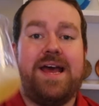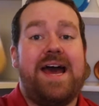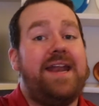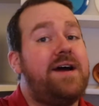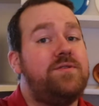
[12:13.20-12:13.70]

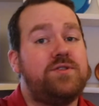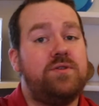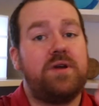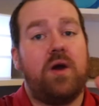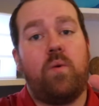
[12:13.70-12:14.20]
And now just
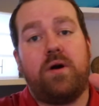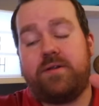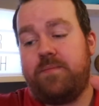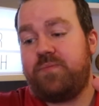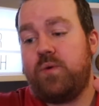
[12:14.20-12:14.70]
look at
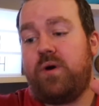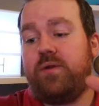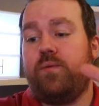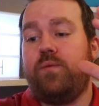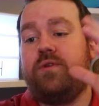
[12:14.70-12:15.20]
what
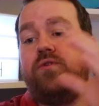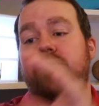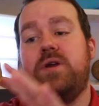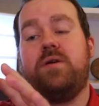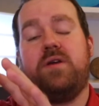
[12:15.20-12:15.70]
we're
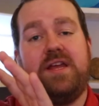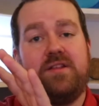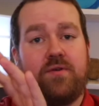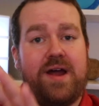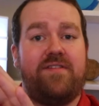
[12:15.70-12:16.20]
doing
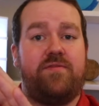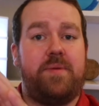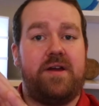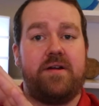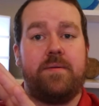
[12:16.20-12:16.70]
in craft
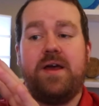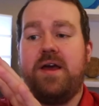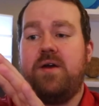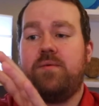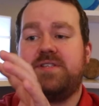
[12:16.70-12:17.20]
beer.
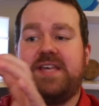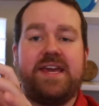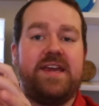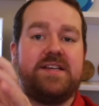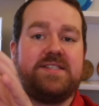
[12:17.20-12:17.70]
We're
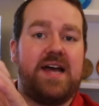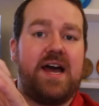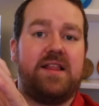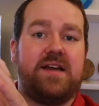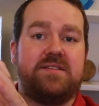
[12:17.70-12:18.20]
taking a
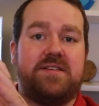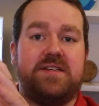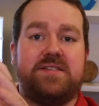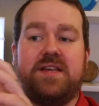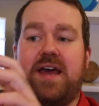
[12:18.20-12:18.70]
style like
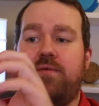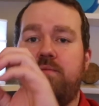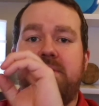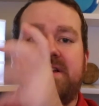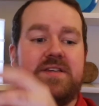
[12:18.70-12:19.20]
this and we're
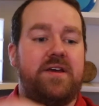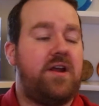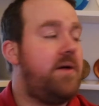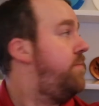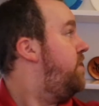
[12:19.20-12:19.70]
mixing it
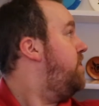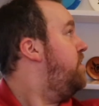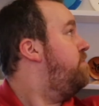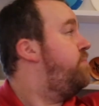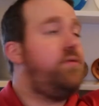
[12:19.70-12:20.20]
up,
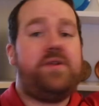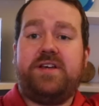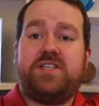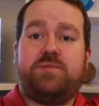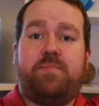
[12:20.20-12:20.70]

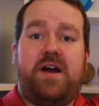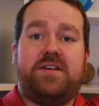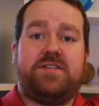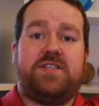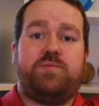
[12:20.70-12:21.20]
putting
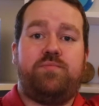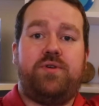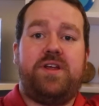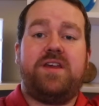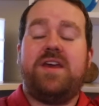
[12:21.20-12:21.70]
spices,
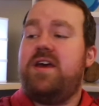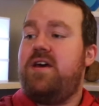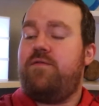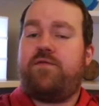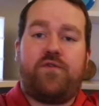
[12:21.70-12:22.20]
putting
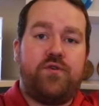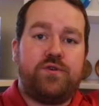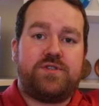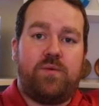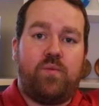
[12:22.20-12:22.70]

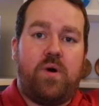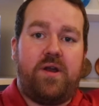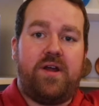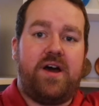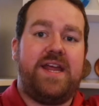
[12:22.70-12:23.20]
fruits and
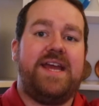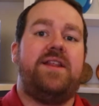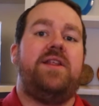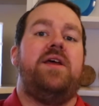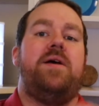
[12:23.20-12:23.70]
whatnot
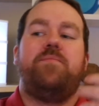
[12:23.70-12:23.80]
in